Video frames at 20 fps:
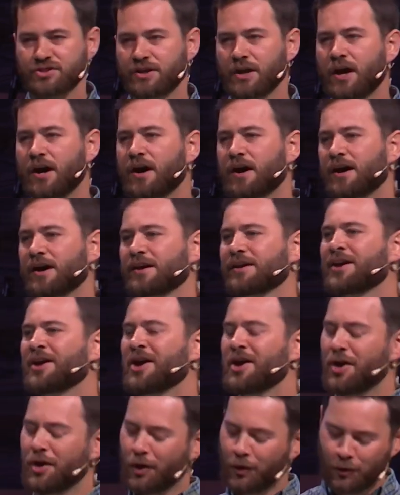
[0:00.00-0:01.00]
God,
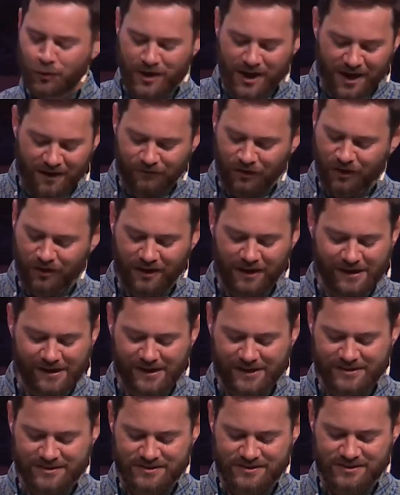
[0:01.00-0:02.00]
who never
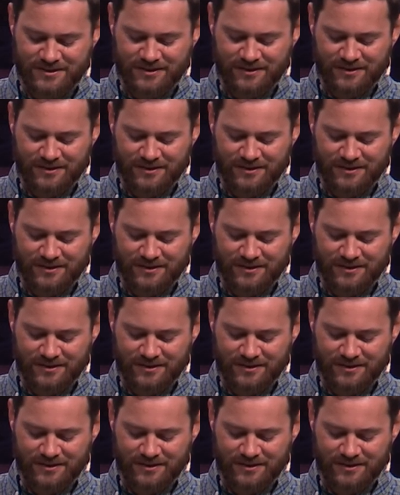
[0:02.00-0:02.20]
lies,